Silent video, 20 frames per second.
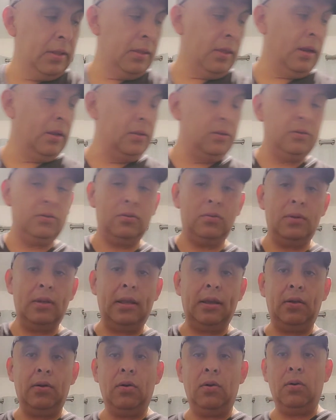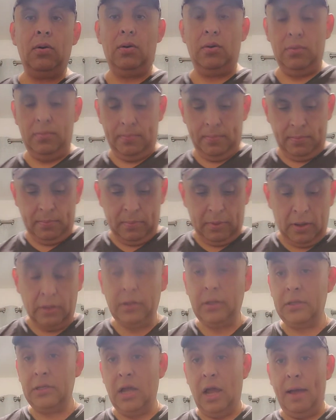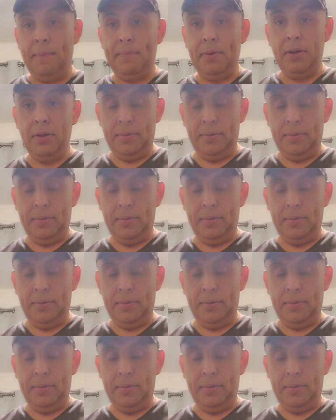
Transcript: that is gonna go on the top,